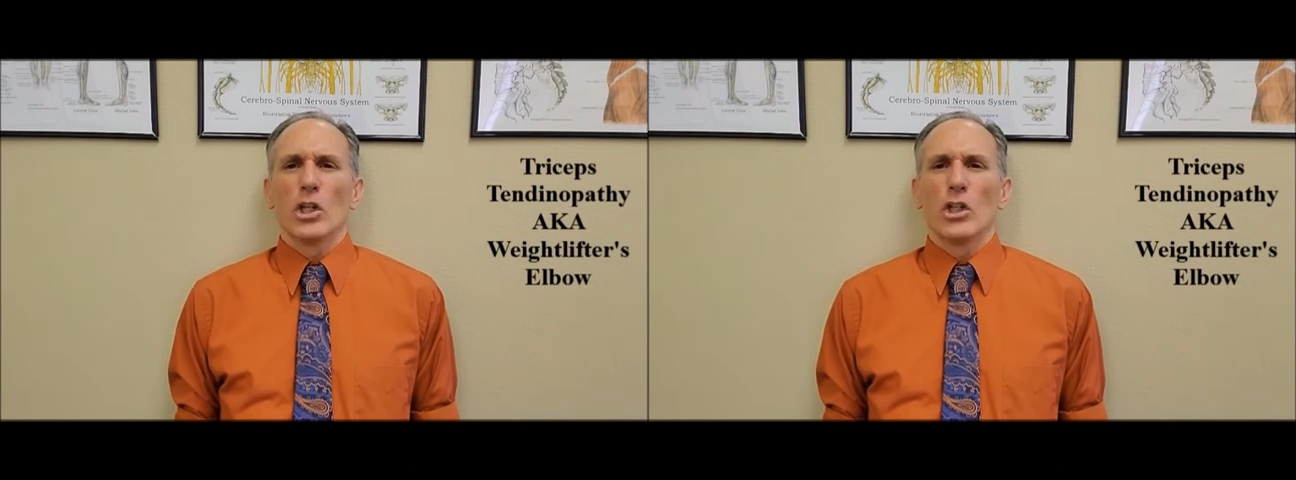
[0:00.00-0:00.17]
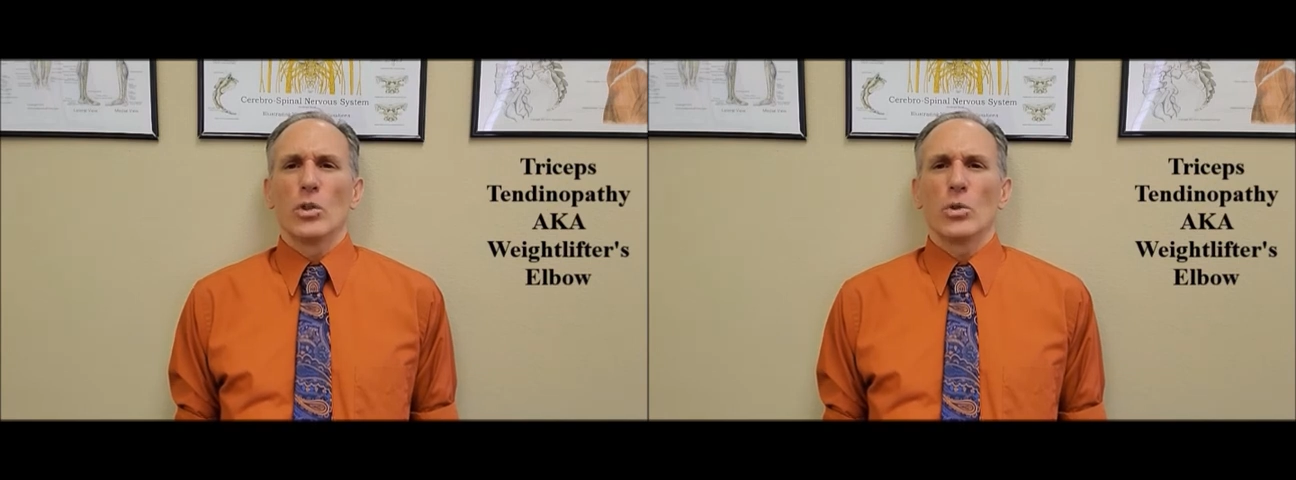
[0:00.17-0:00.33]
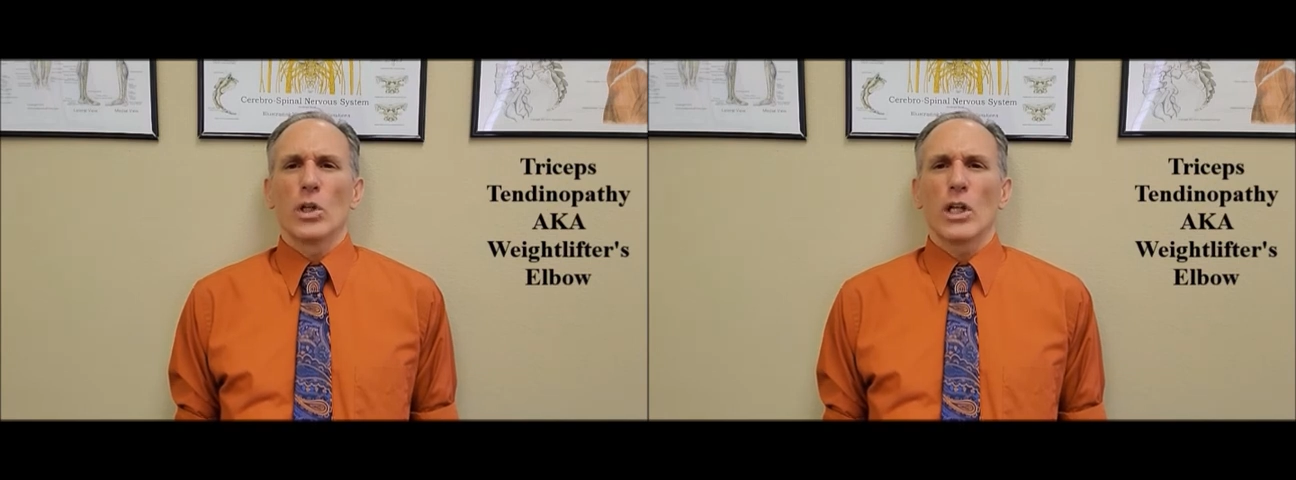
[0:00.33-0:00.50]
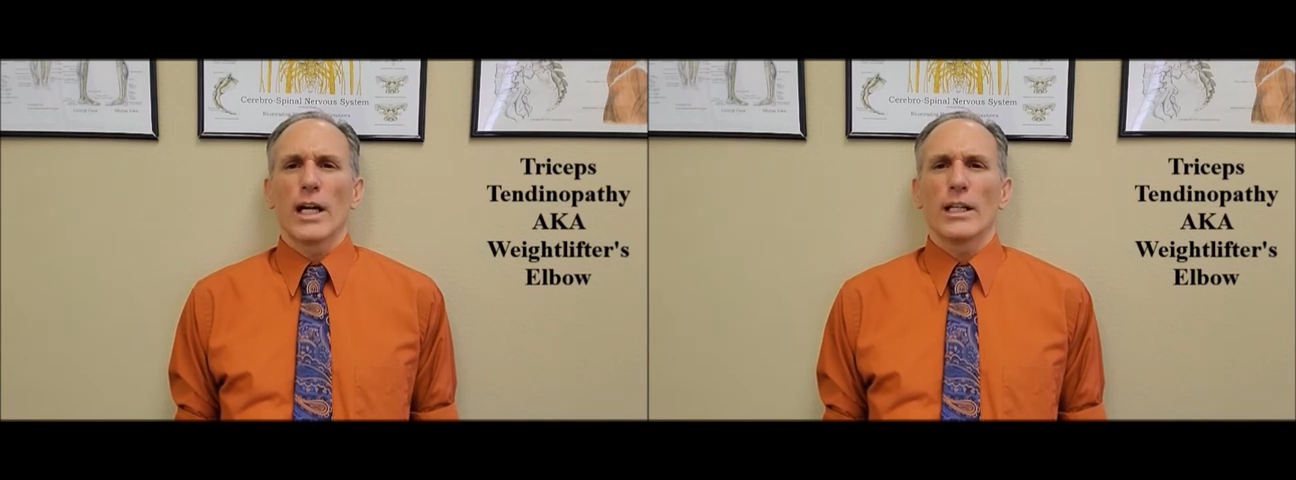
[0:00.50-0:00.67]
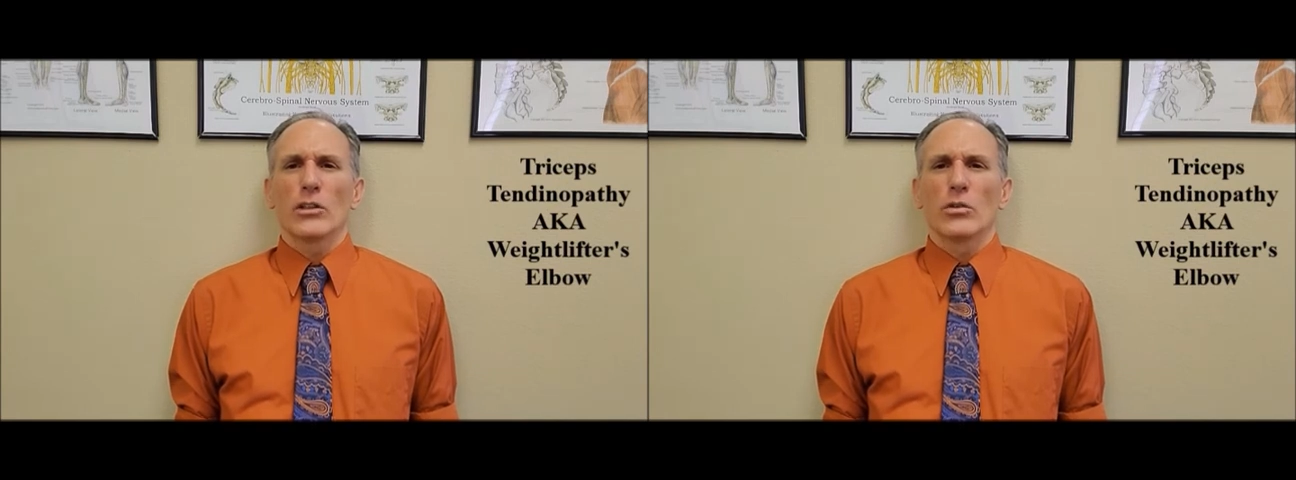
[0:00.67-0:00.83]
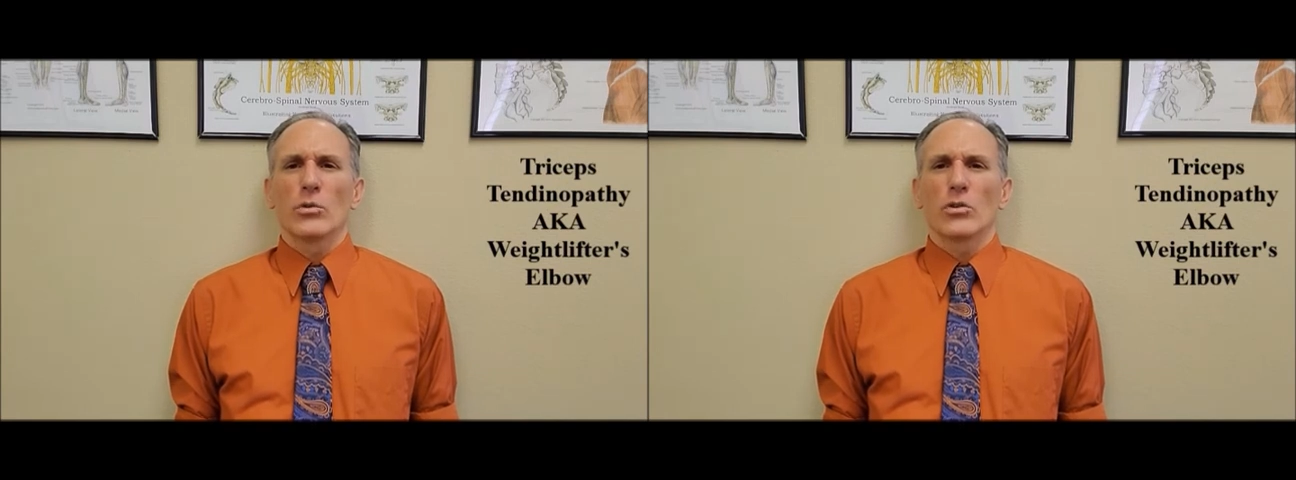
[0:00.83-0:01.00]

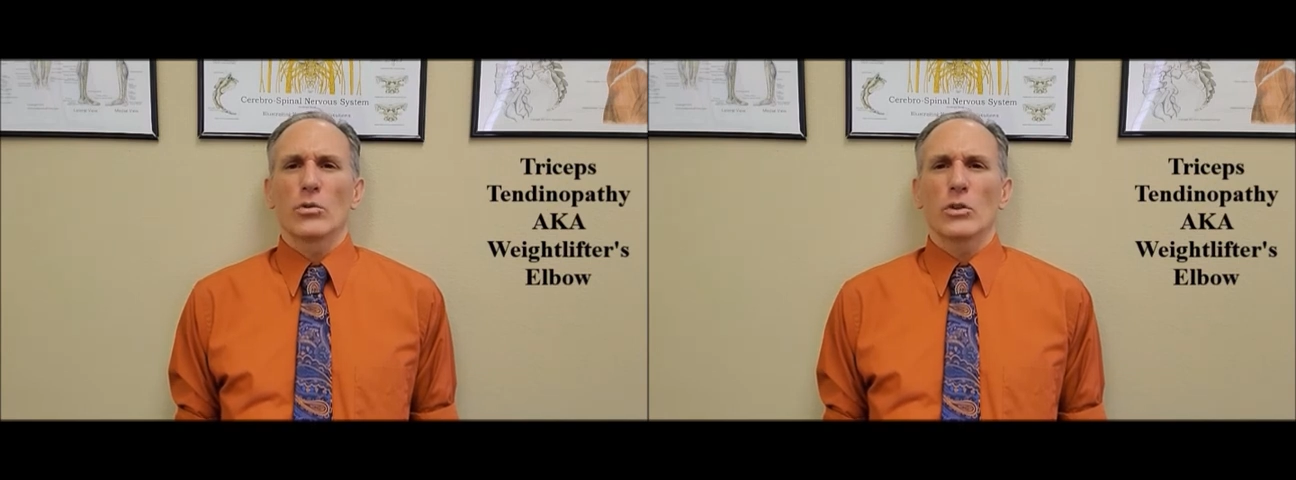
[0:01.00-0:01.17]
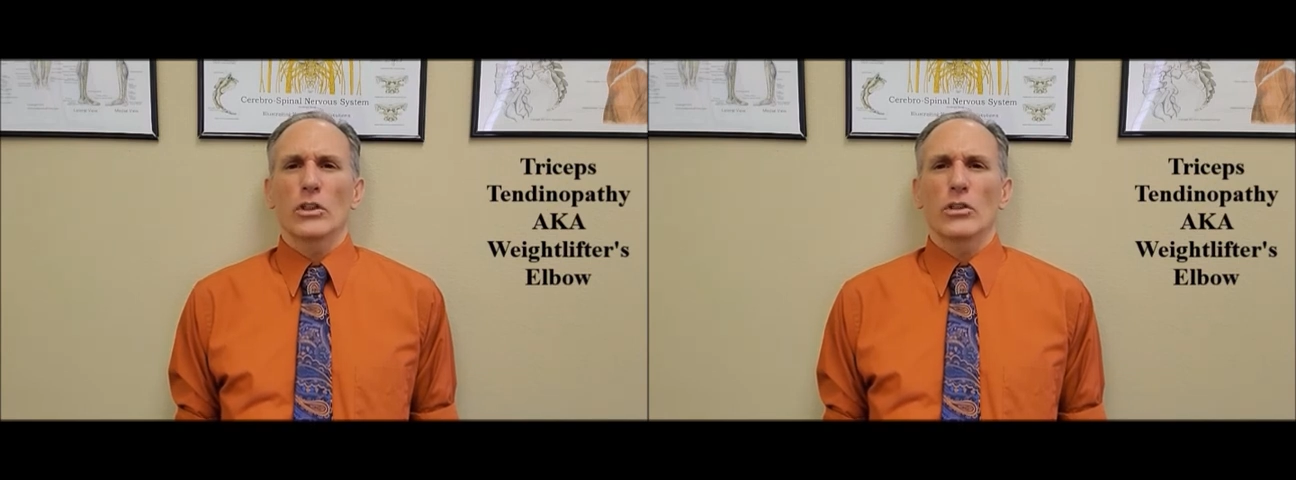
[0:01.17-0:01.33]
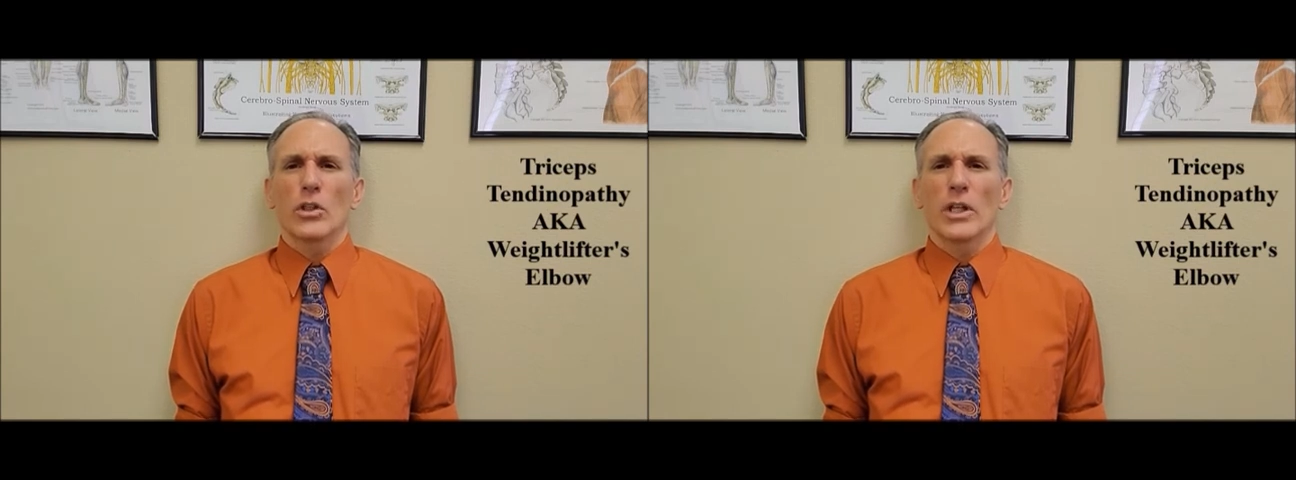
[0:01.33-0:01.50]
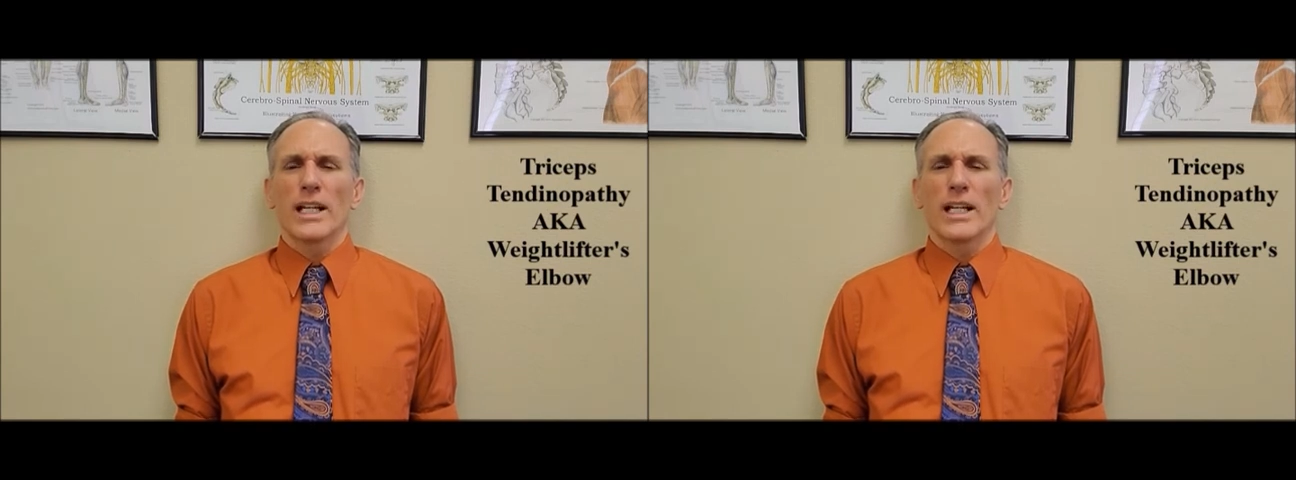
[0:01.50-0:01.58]
Utilize nutritional